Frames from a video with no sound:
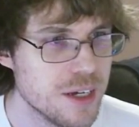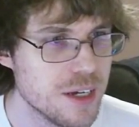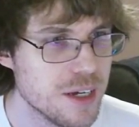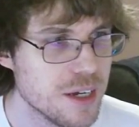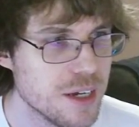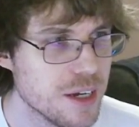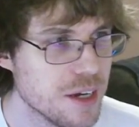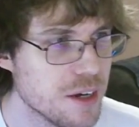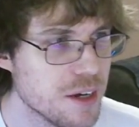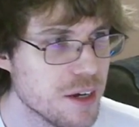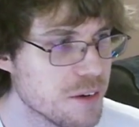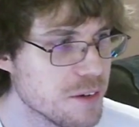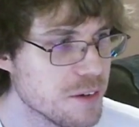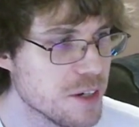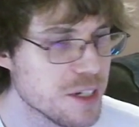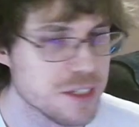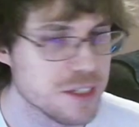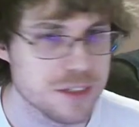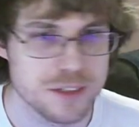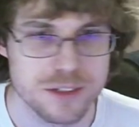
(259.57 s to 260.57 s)

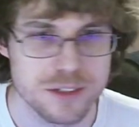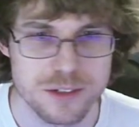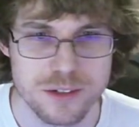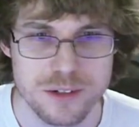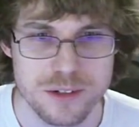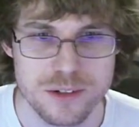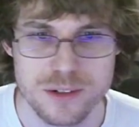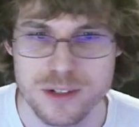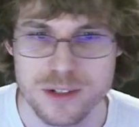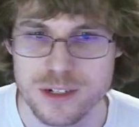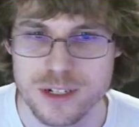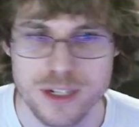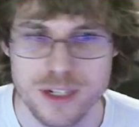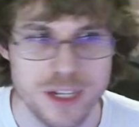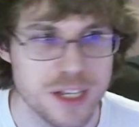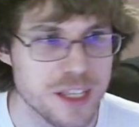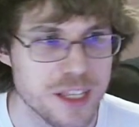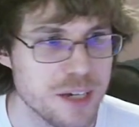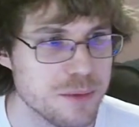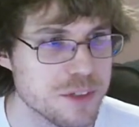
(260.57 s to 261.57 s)
Alright, so
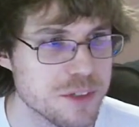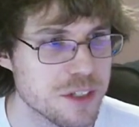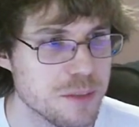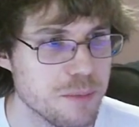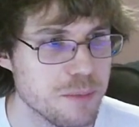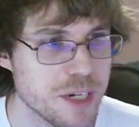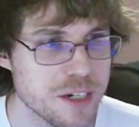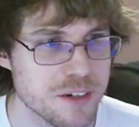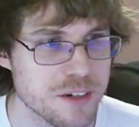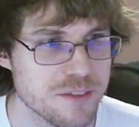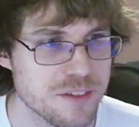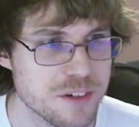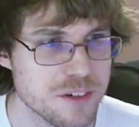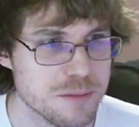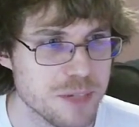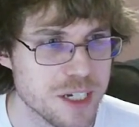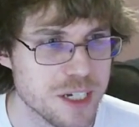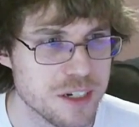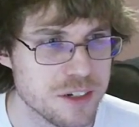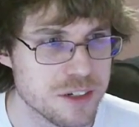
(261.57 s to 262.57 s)
yeah, that was the microphone
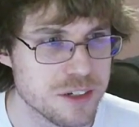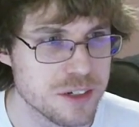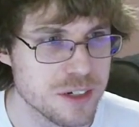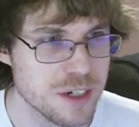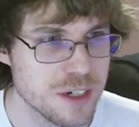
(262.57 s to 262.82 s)
manager.